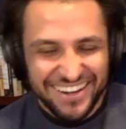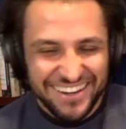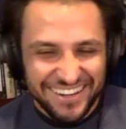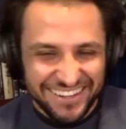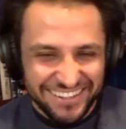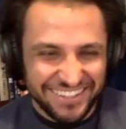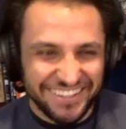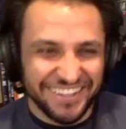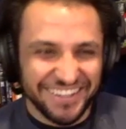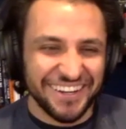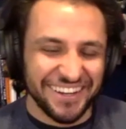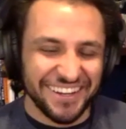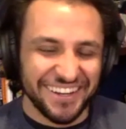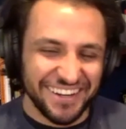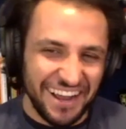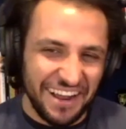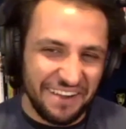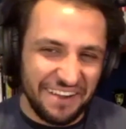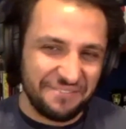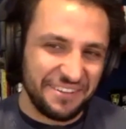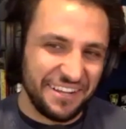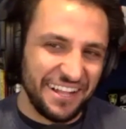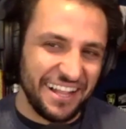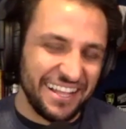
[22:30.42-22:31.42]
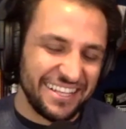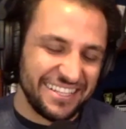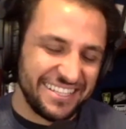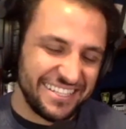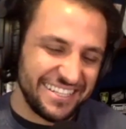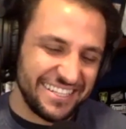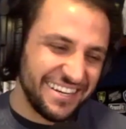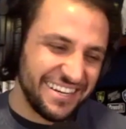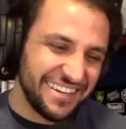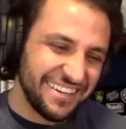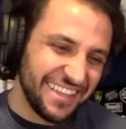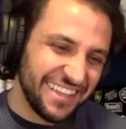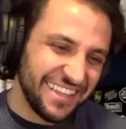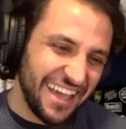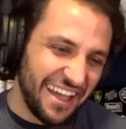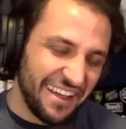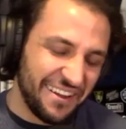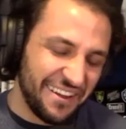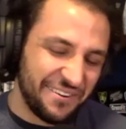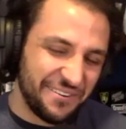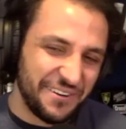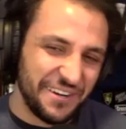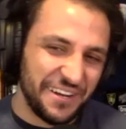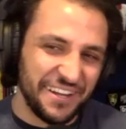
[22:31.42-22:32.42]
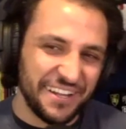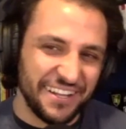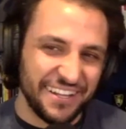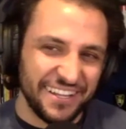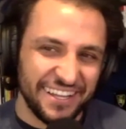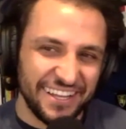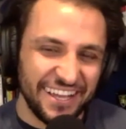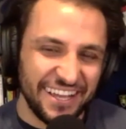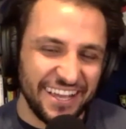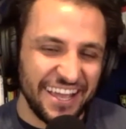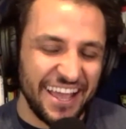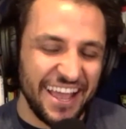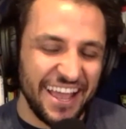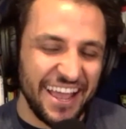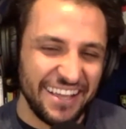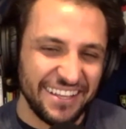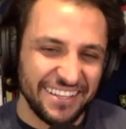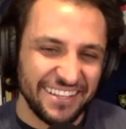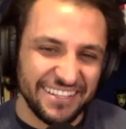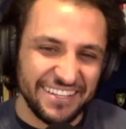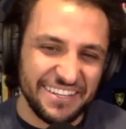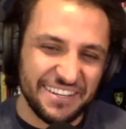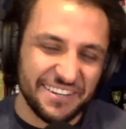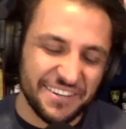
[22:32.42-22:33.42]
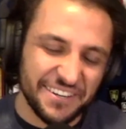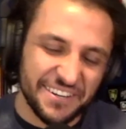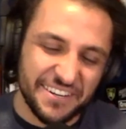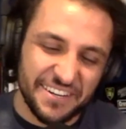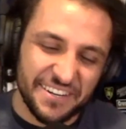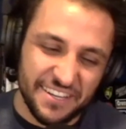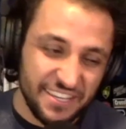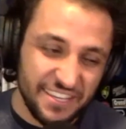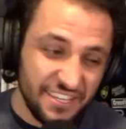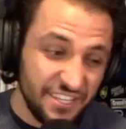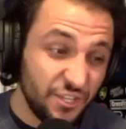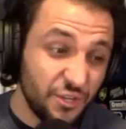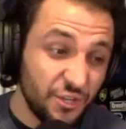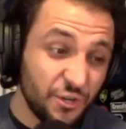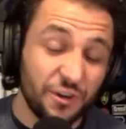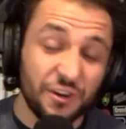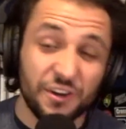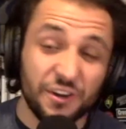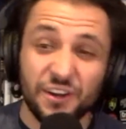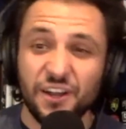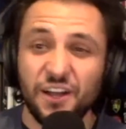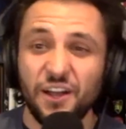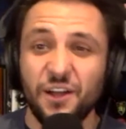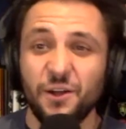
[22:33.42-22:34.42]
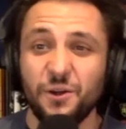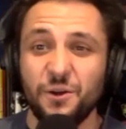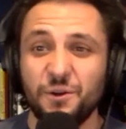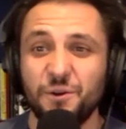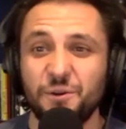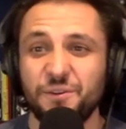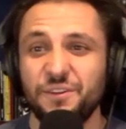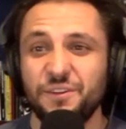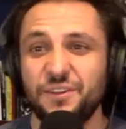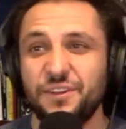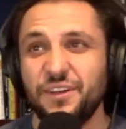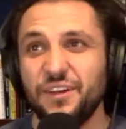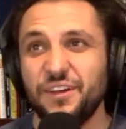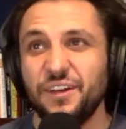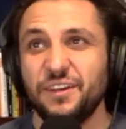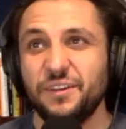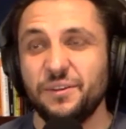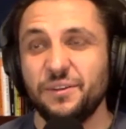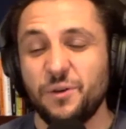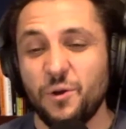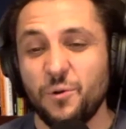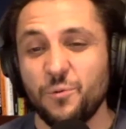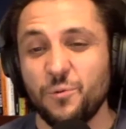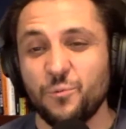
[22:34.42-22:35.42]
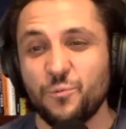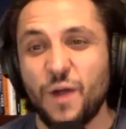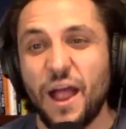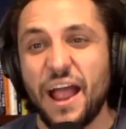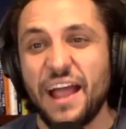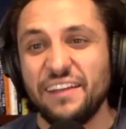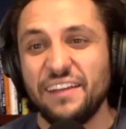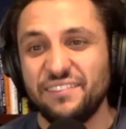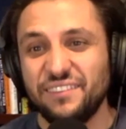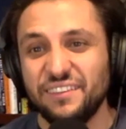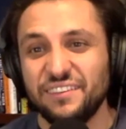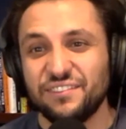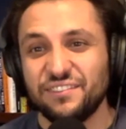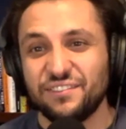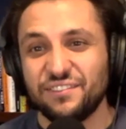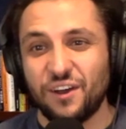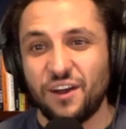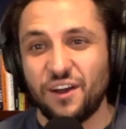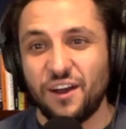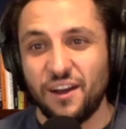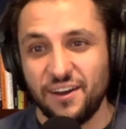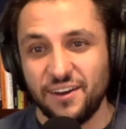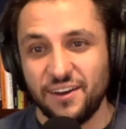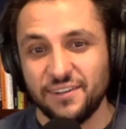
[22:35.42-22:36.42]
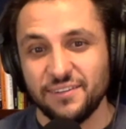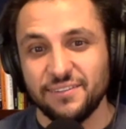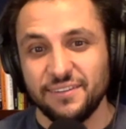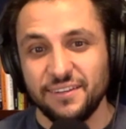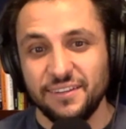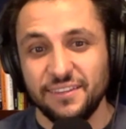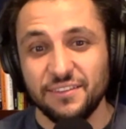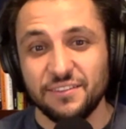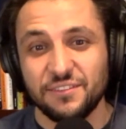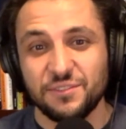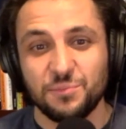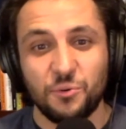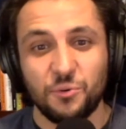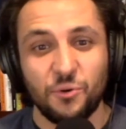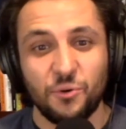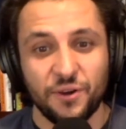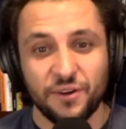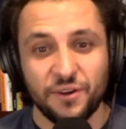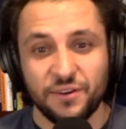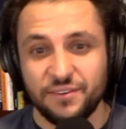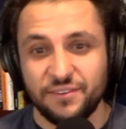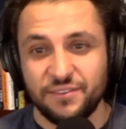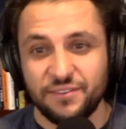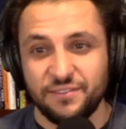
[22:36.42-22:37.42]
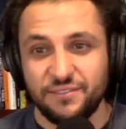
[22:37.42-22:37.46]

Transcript: Good. I'm glad to hear that. Well, Haley, you're a rising star in the sport.